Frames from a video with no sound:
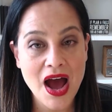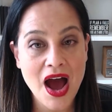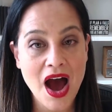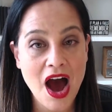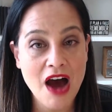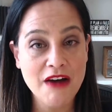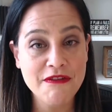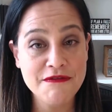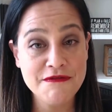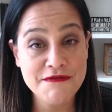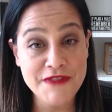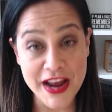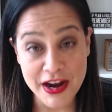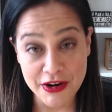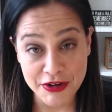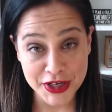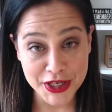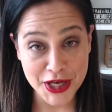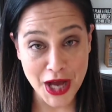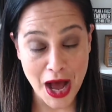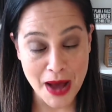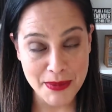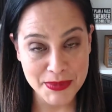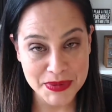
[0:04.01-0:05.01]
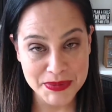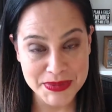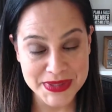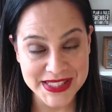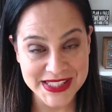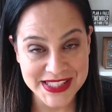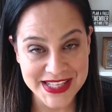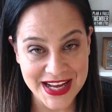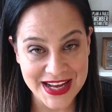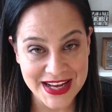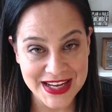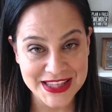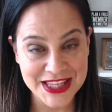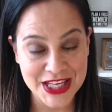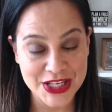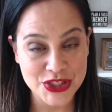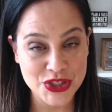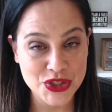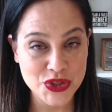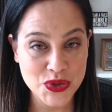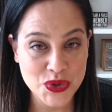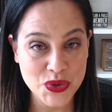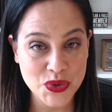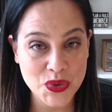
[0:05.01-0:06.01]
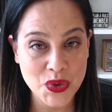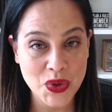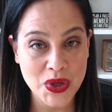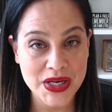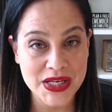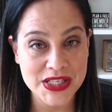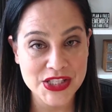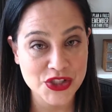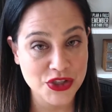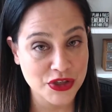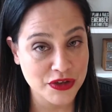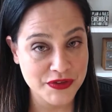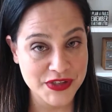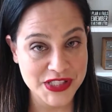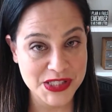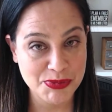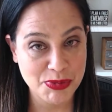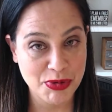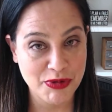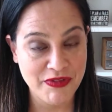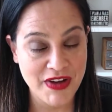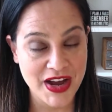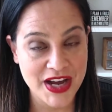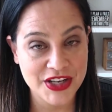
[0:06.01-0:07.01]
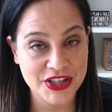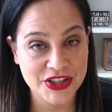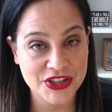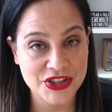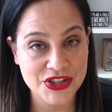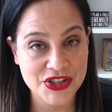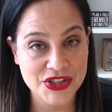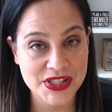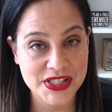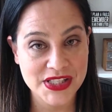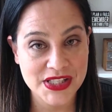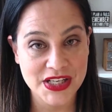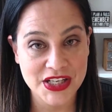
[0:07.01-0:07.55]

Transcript: a very common mistake that new service providers,